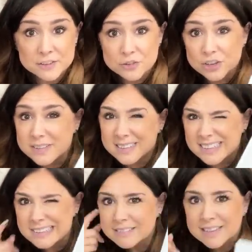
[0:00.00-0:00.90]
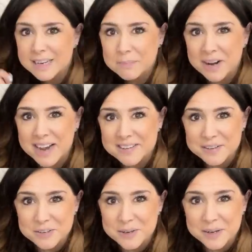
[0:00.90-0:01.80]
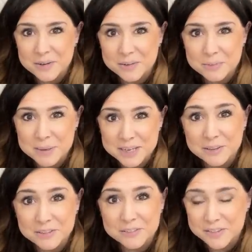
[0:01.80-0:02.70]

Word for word: So just keep your eyes and your ears peeled for